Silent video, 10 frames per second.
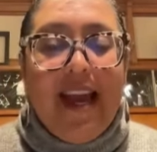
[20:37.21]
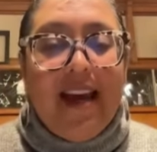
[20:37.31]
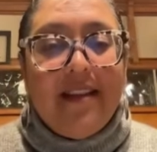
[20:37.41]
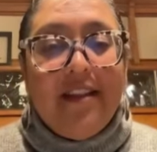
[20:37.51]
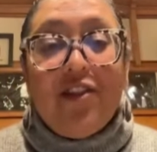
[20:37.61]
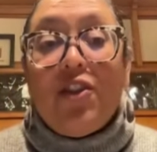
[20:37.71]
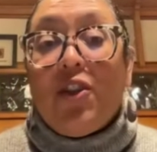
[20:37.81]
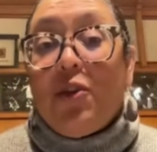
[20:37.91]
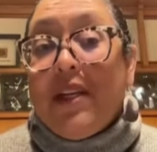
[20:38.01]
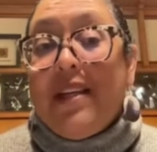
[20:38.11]
as a
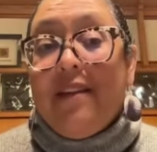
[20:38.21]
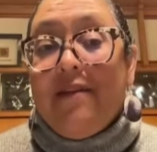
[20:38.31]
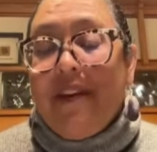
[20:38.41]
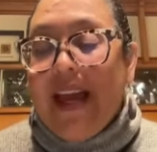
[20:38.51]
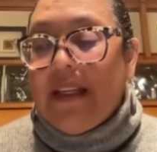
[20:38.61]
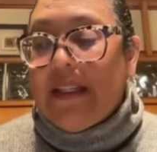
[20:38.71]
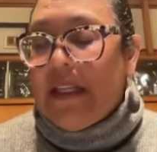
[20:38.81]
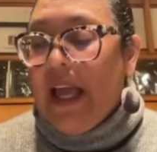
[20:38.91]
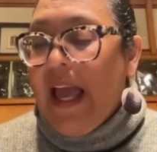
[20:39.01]
discrete event.